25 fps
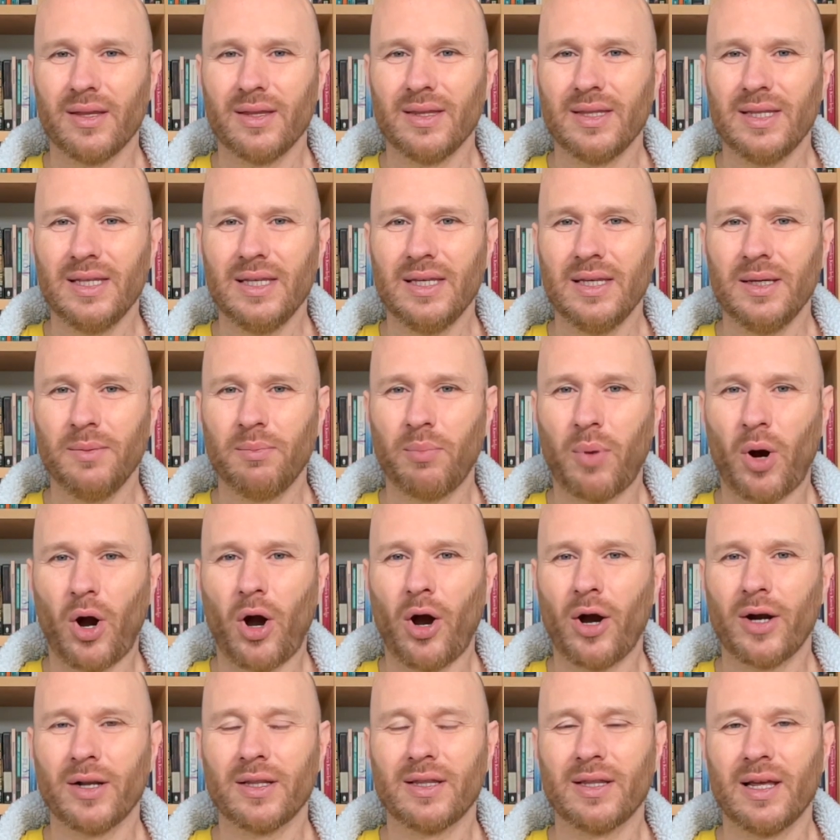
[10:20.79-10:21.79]
the
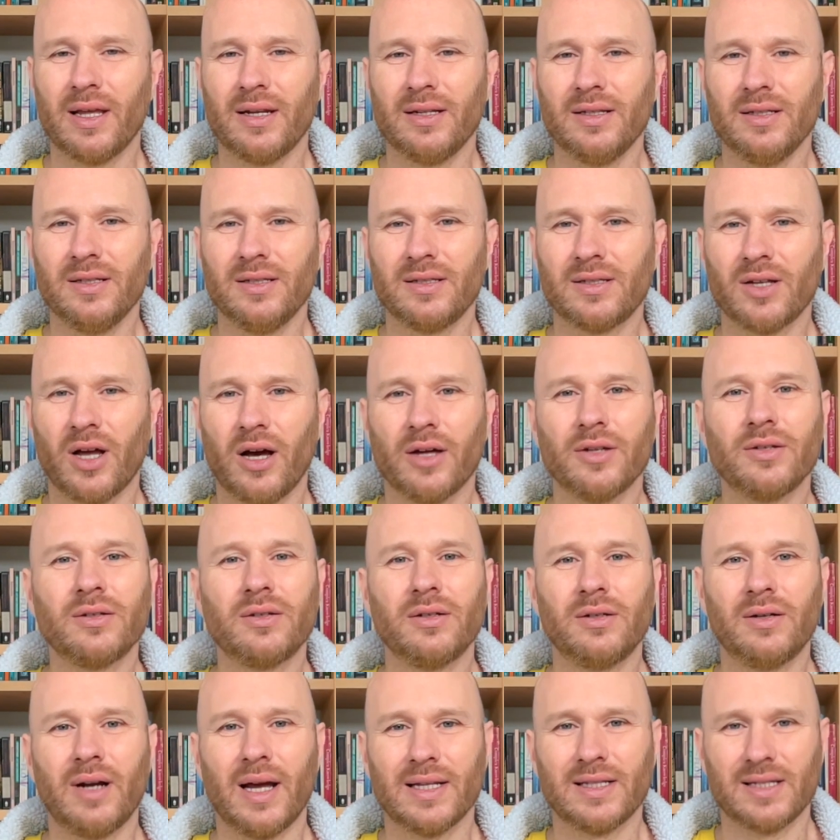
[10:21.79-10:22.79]
part that is
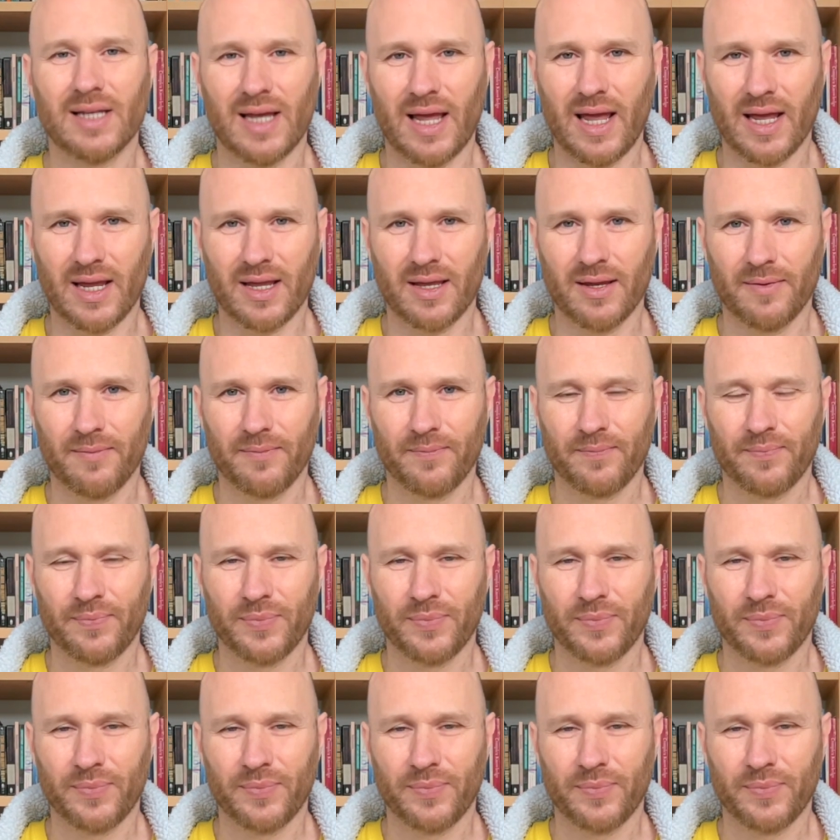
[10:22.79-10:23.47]
under attack,